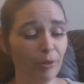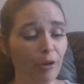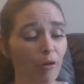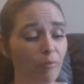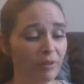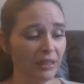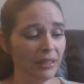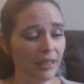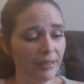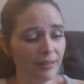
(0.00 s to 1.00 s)
but
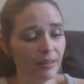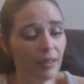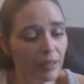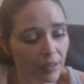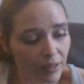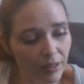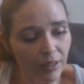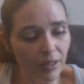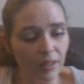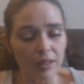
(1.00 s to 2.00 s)
hopefully
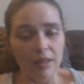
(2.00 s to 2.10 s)
a